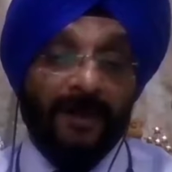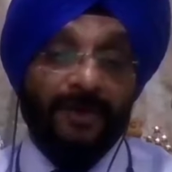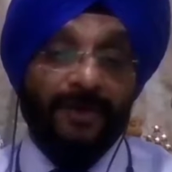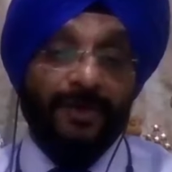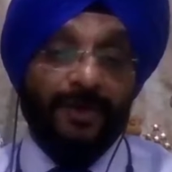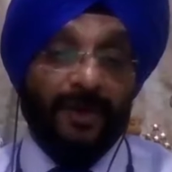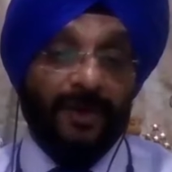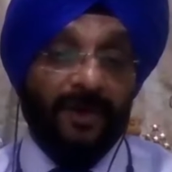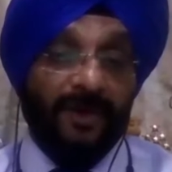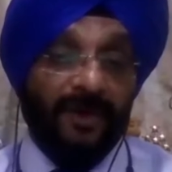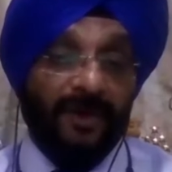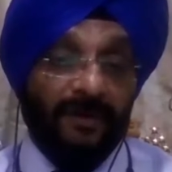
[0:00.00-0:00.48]

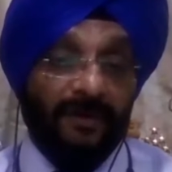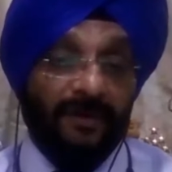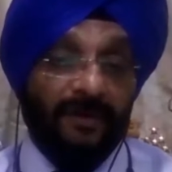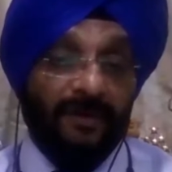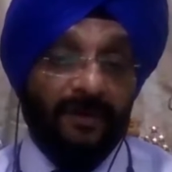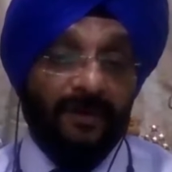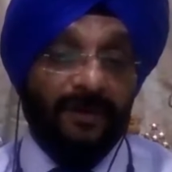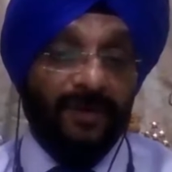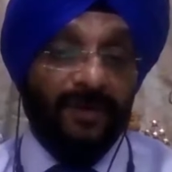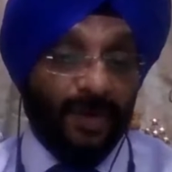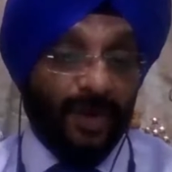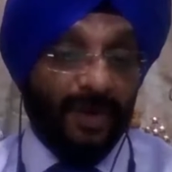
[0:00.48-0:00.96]
you're
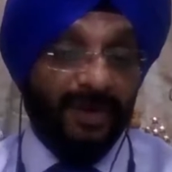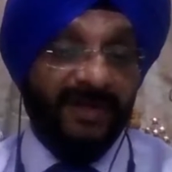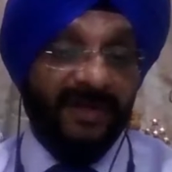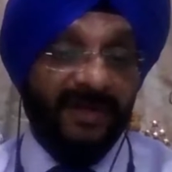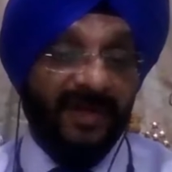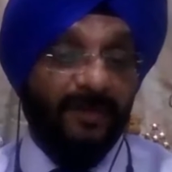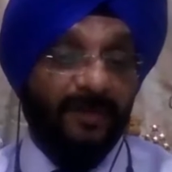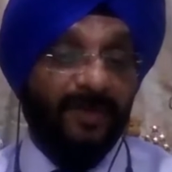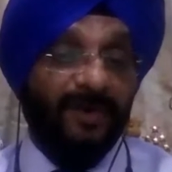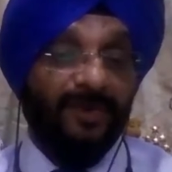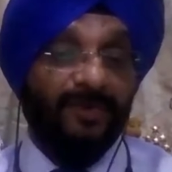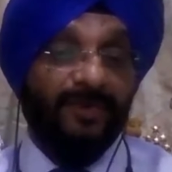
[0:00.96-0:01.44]
not
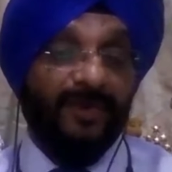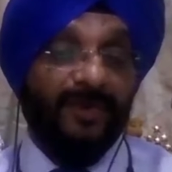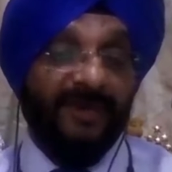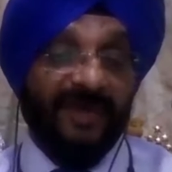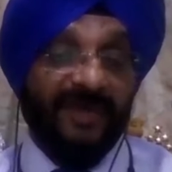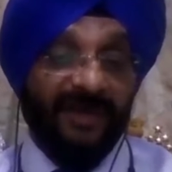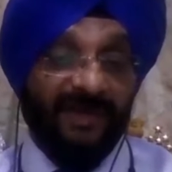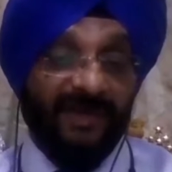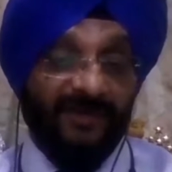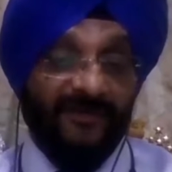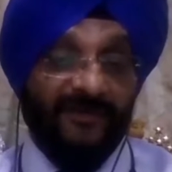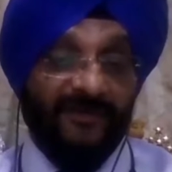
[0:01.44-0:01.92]
able to
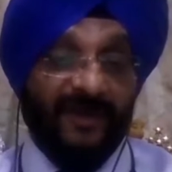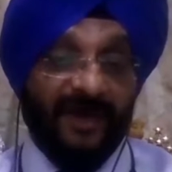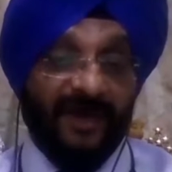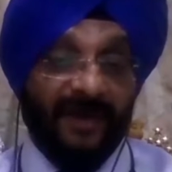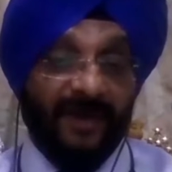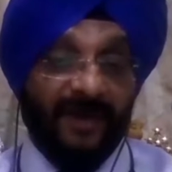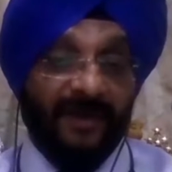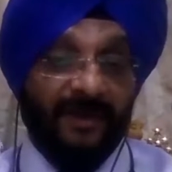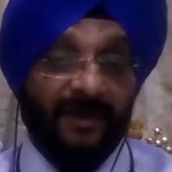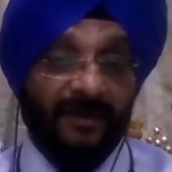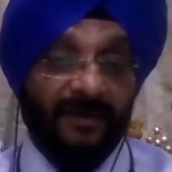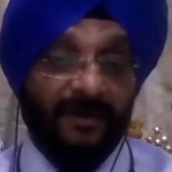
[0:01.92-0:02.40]
identify
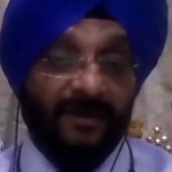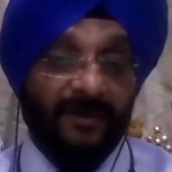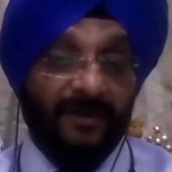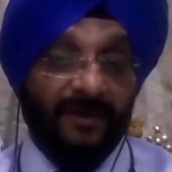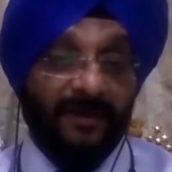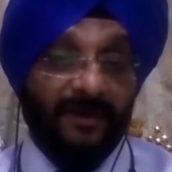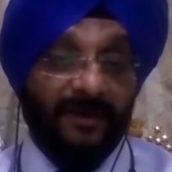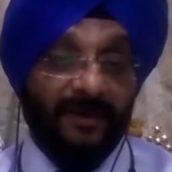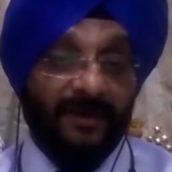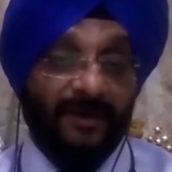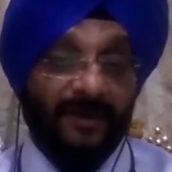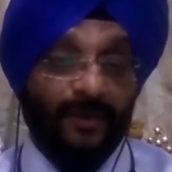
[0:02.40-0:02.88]

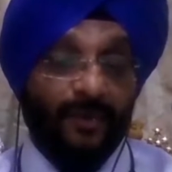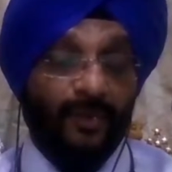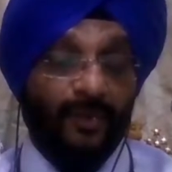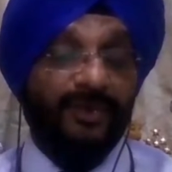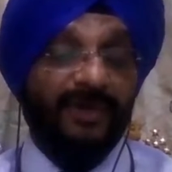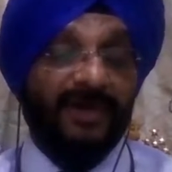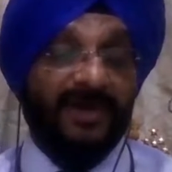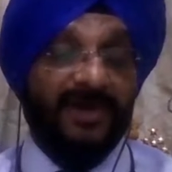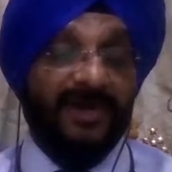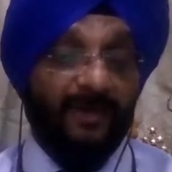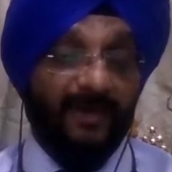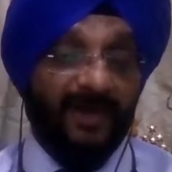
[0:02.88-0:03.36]
who
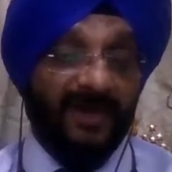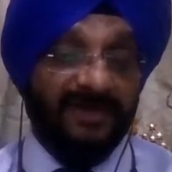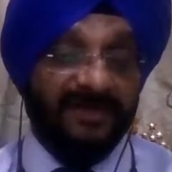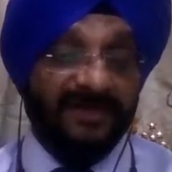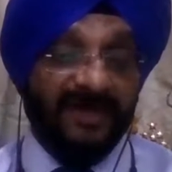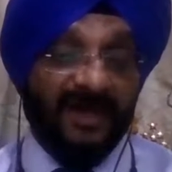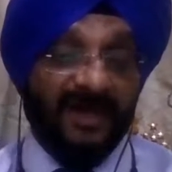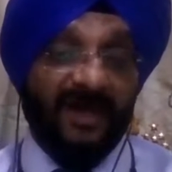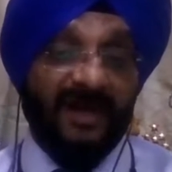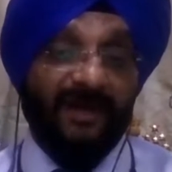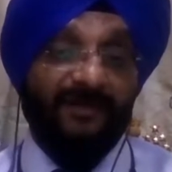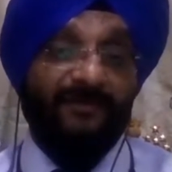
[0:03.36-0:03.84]
the criminals
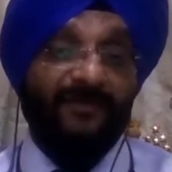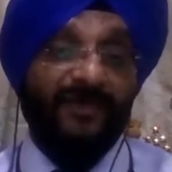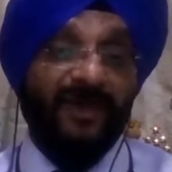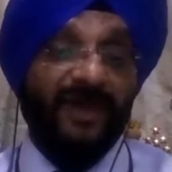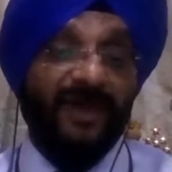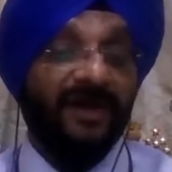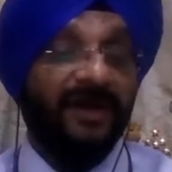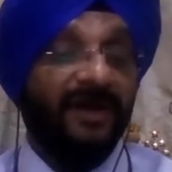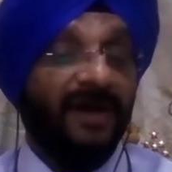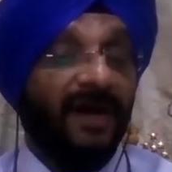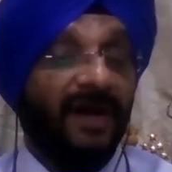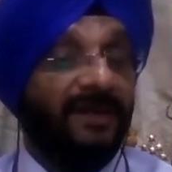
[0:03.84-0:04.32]
are and
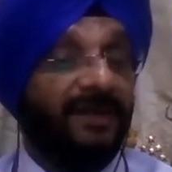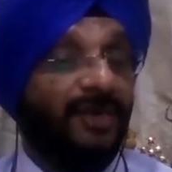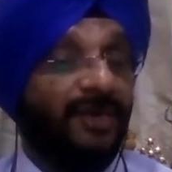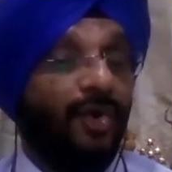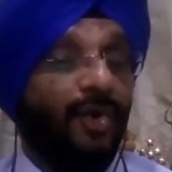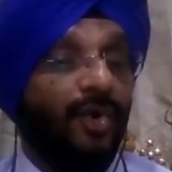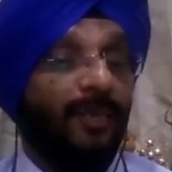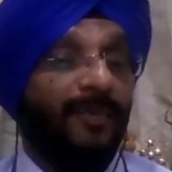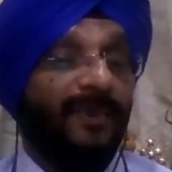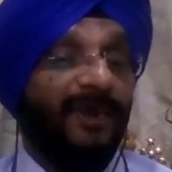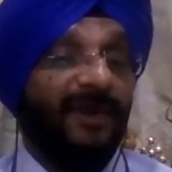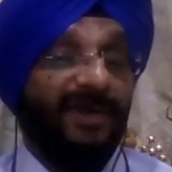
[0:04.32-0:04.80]
where are they
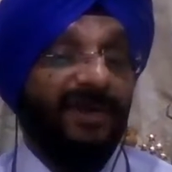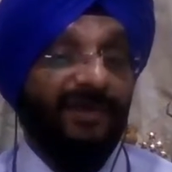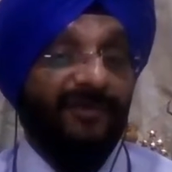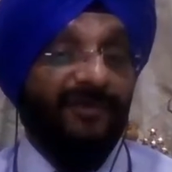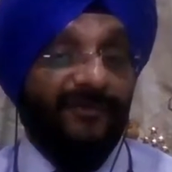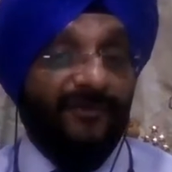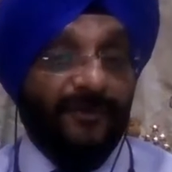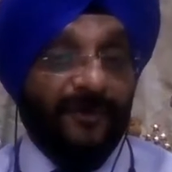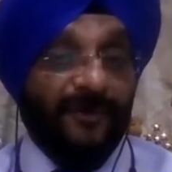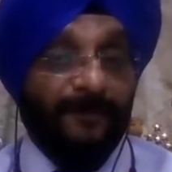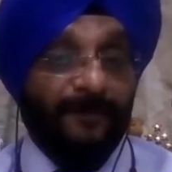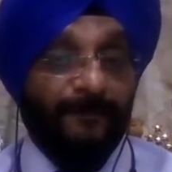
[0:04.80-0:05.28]
operating
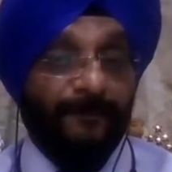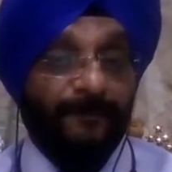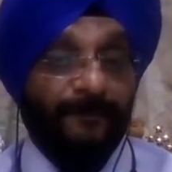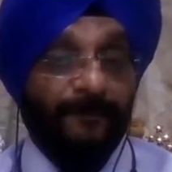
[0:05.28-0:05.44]
from,